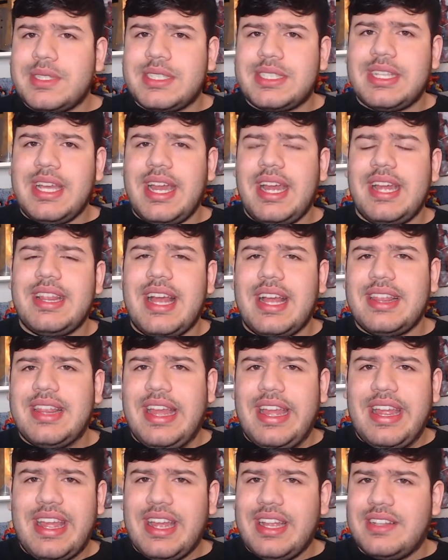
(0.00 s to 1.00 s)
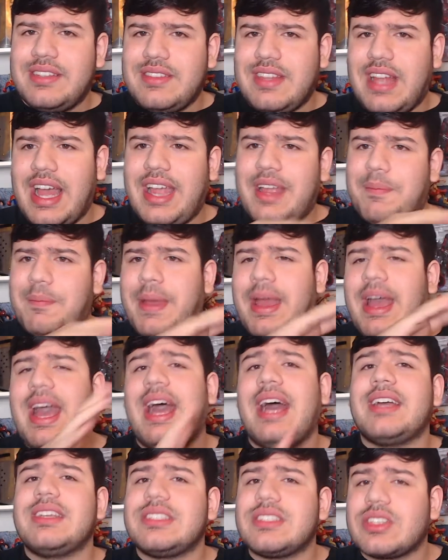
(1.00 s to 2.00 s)
say that they can like
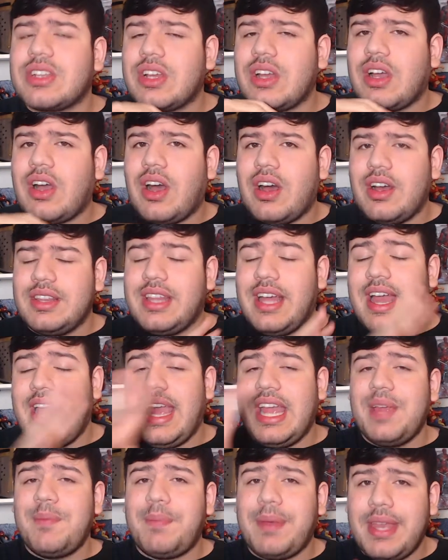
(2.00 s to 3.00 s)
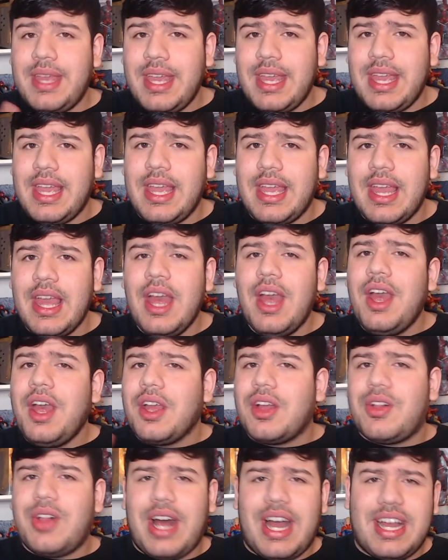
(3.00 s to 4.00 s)
pass the ap
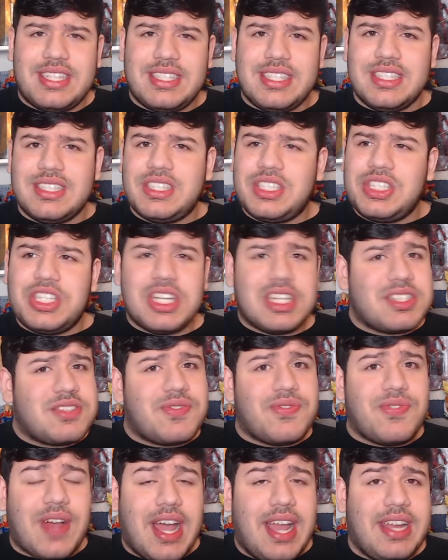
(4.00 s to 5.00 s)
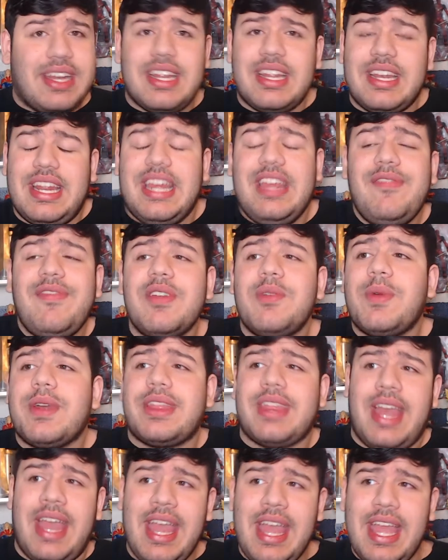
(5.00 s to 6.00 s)
classes just fine and even
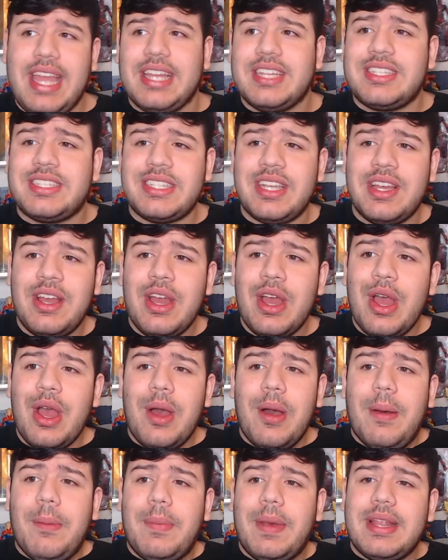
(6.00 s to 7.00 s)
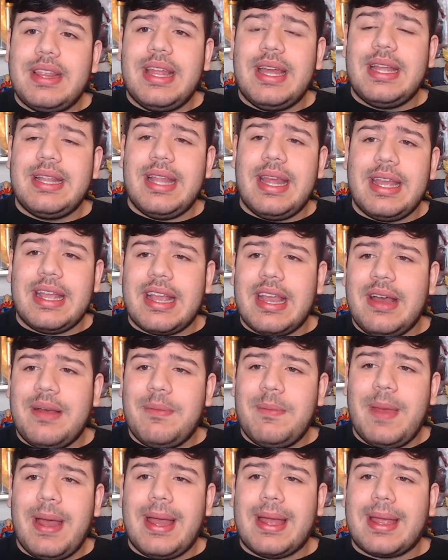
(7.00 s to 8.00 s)
with A's, but then they
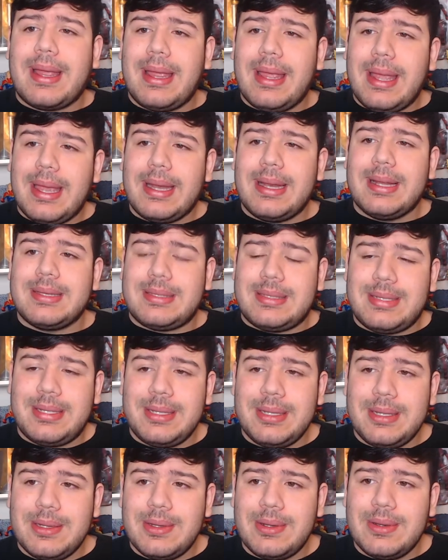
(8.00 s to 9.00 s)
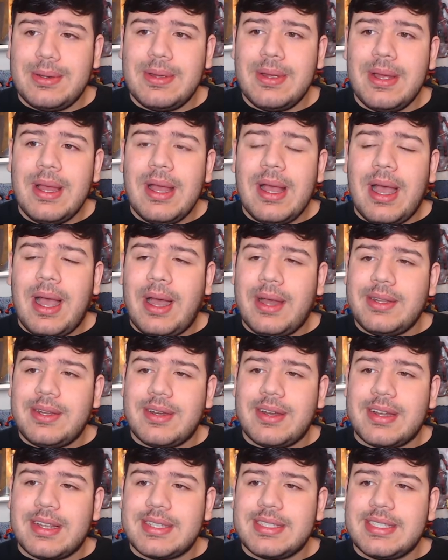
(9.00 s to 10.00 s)
come back and get a 2 on
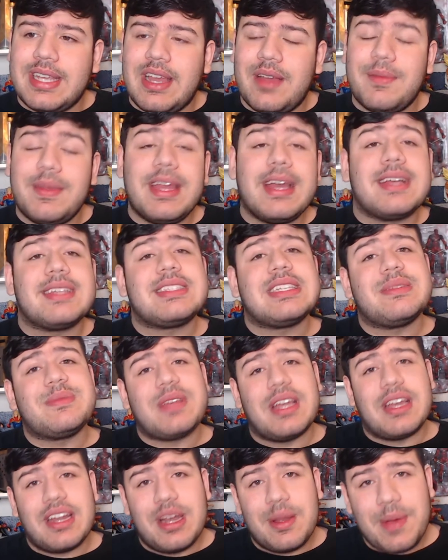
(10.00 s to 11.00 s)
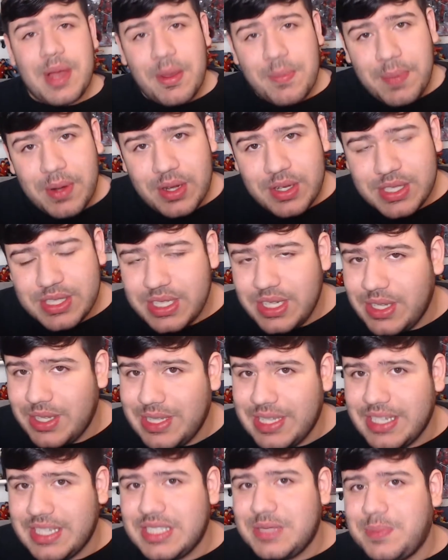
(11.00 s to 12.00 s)
their exam. Yes, I'm talking about
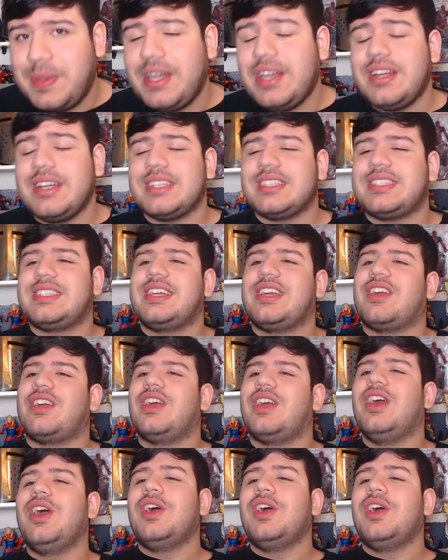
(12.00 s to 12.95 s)
personal experience here.